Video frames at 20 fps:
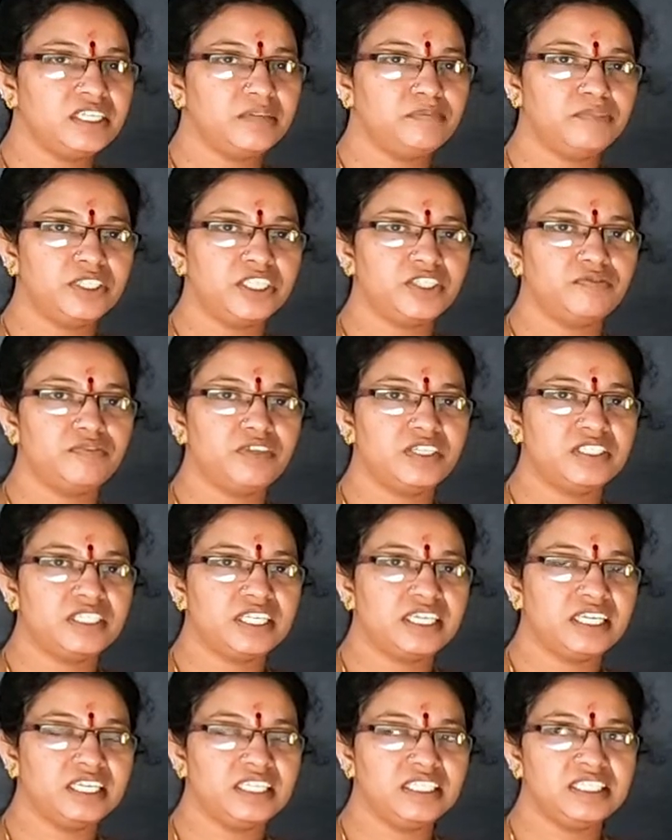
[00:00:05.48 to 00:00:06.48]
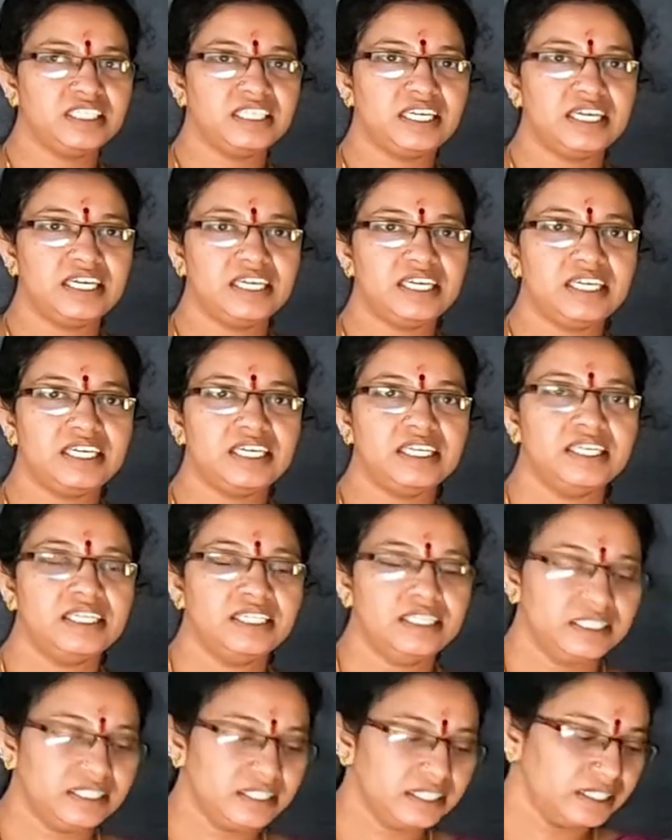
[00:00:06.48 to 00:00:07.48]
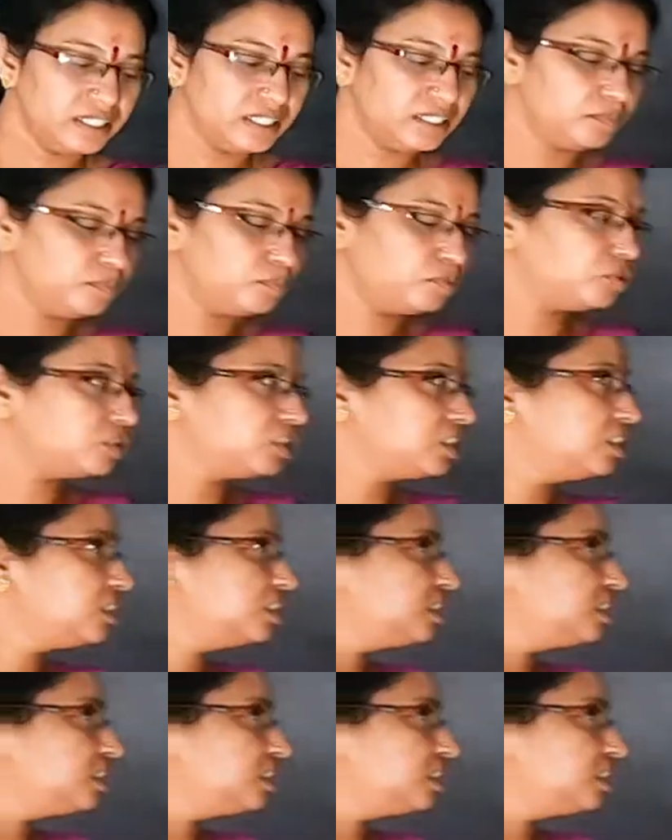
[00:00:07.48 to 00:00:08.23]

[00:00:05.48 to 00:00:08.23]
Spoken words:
subject for second standard, third term portion,